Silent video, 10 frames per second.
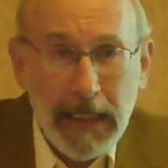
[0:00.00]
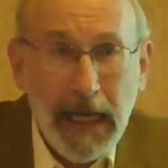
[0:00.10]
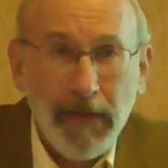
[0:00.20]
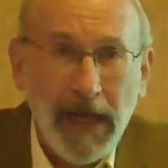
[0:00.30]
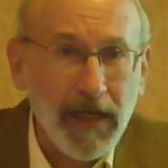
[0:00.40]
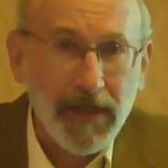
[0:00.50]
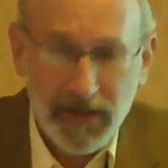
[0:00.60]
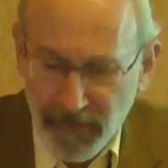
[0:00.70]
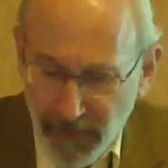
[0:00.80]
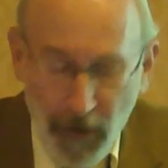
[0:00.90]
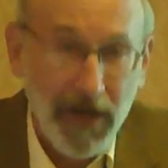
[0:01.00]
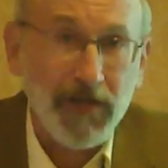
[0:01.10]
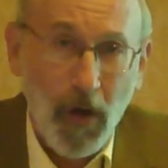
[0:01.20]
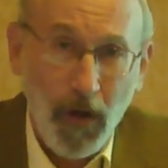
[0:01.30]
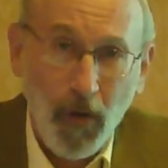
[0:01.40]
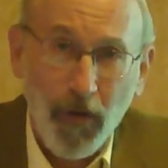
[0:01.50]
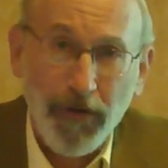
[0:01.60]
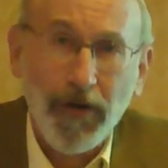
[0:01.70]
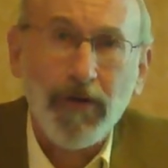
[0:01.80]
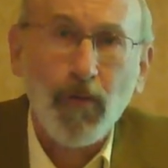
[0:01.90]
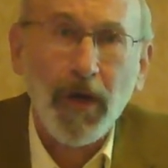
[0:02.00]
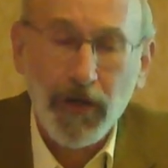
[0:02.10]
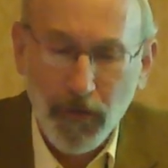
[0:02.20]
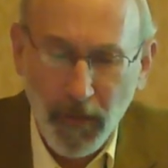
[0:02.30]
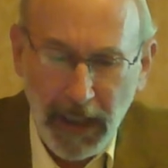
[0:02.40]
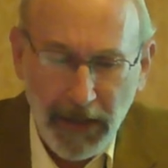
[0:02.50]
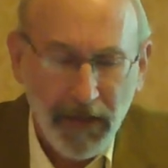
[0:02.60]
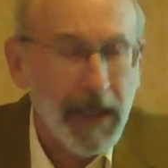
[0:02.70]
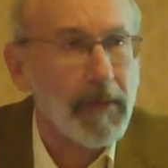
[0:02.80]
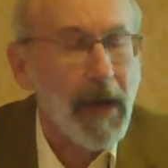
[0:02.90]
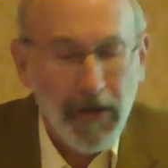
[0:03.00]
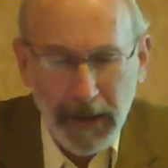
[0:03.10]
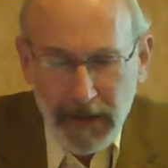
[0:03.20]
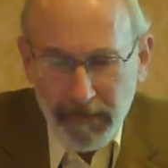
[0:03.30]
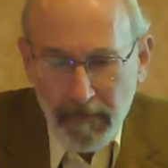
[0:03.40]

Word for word: Now that is a very tall order when you really think about it.